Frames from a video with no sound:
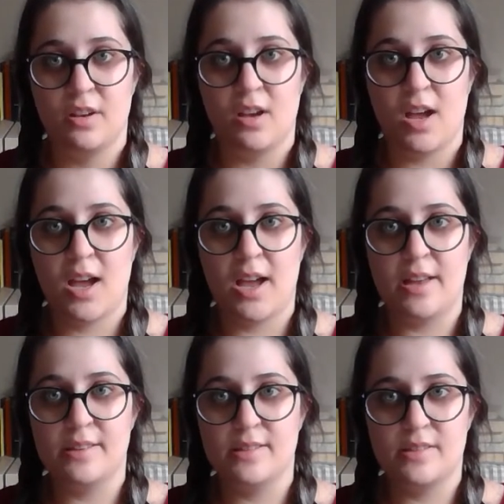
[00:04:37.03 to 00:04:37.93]

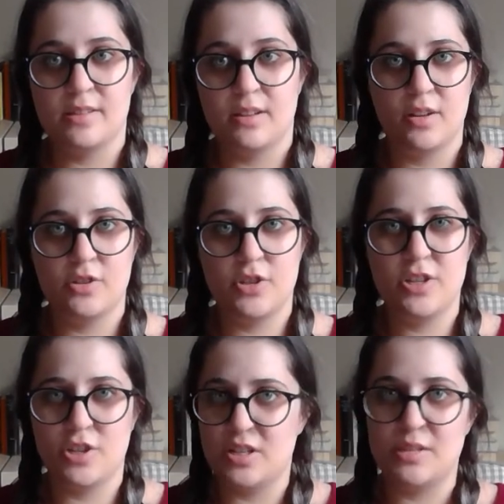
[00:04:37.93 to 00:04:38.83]
and she
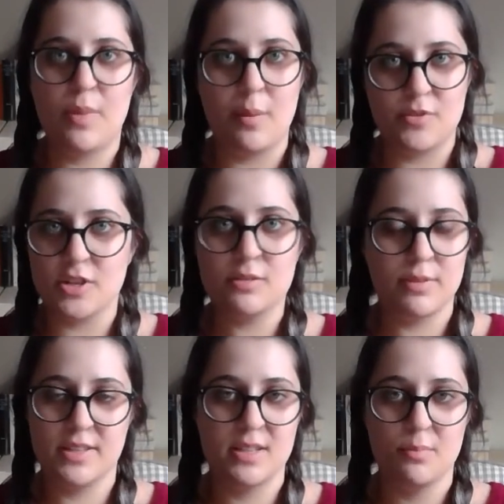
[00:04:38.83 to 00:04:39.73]
cheers him up just
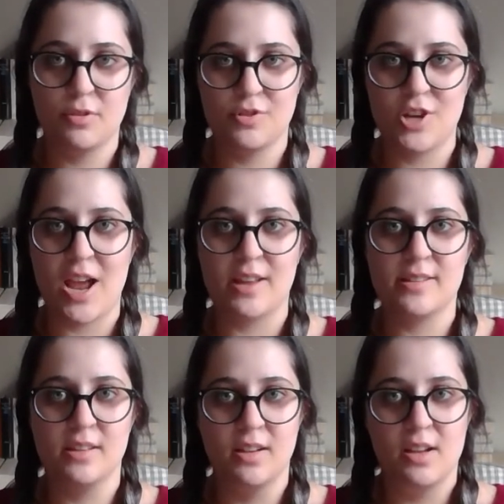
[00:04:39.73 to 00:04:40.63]
with a simple
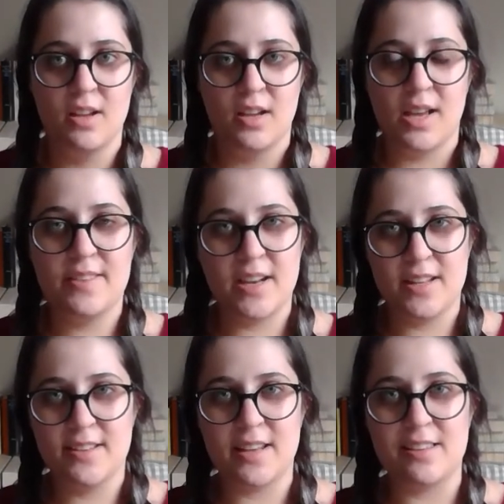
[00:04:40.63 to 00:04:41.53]
chat. And then
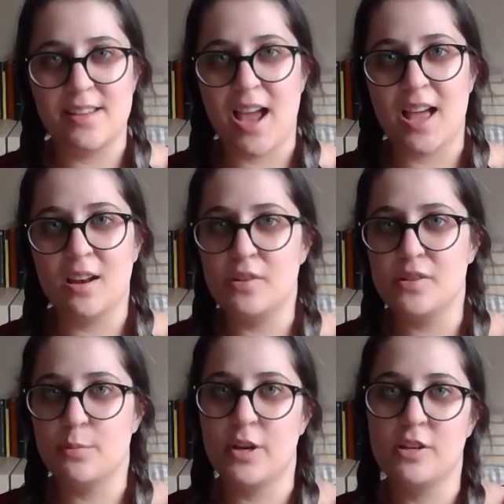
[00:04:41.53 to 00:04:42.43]
in the Deathly
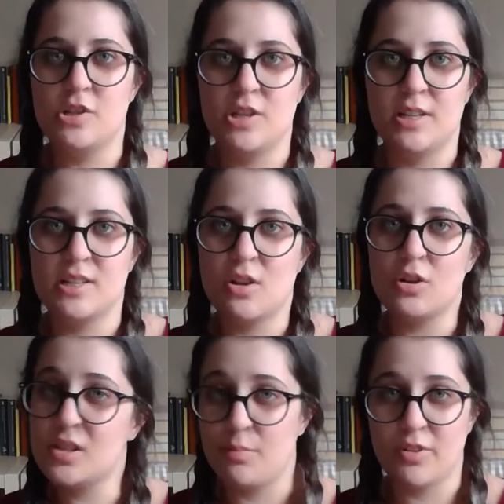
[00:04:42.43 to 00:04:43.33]
Hallows when she is
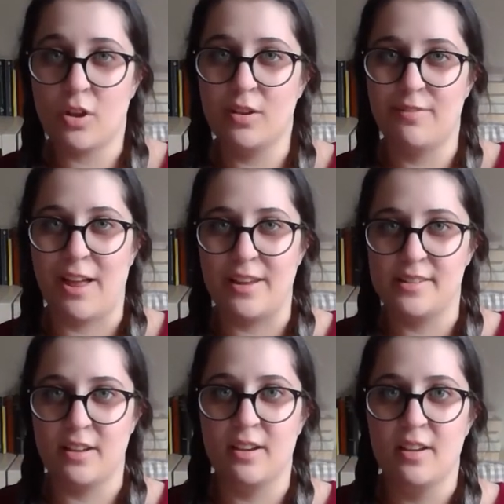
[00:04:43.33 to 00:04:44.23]
locked up with
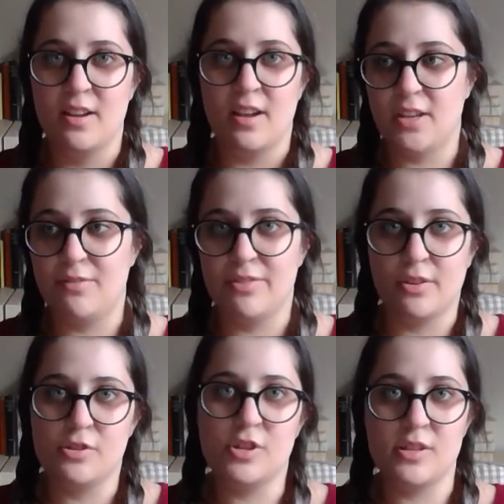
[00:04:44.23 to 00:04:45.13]
Ollivander, even though
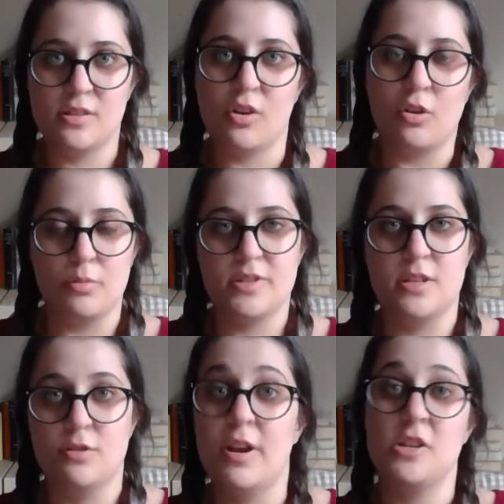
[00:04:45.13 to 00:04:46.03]
she's in a horrible
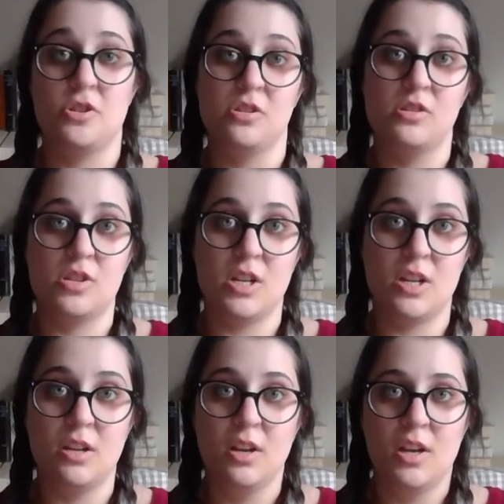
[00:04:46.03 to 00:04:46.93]
situation,
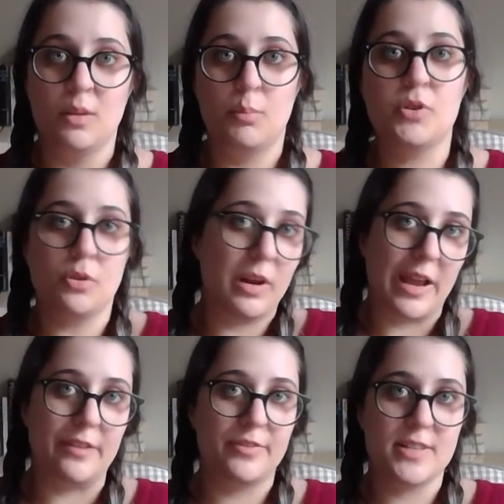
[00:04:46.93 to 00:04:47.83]
she puts all her
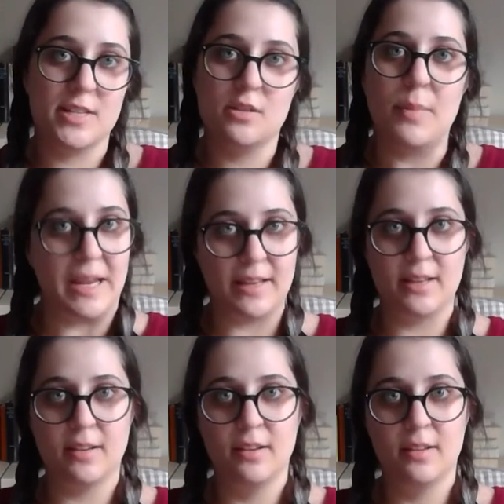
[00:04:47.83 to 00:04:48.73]
effort into
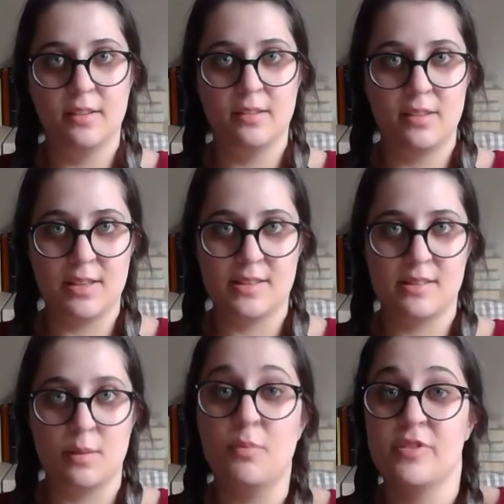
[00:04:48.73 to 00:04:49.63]
making this
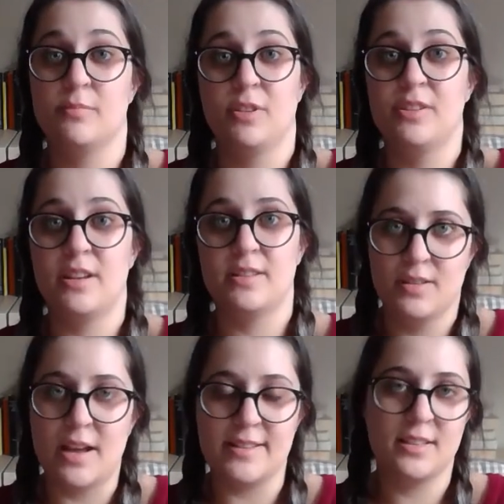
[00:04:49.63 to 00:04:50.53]
imprisonment as
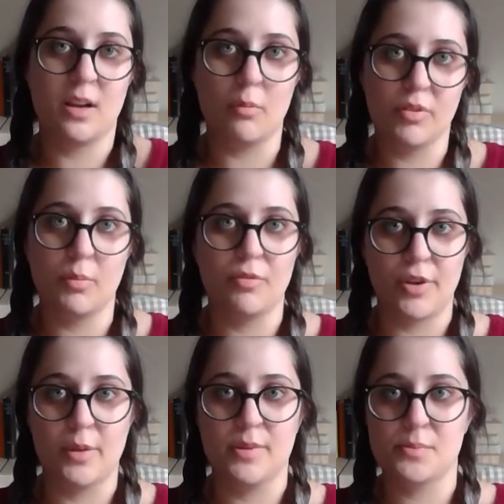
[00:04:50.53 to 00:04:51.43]
nice and comfortable for
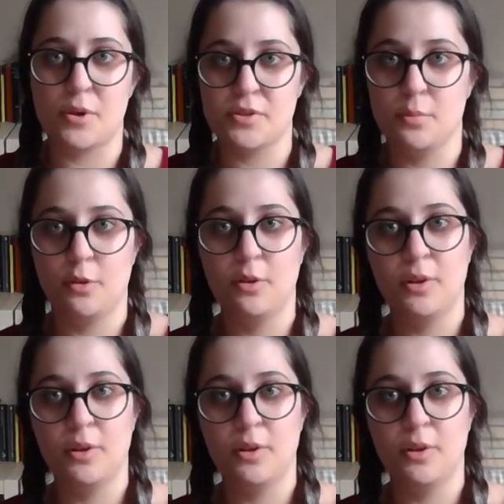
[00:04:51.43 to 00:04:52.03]
him as possible.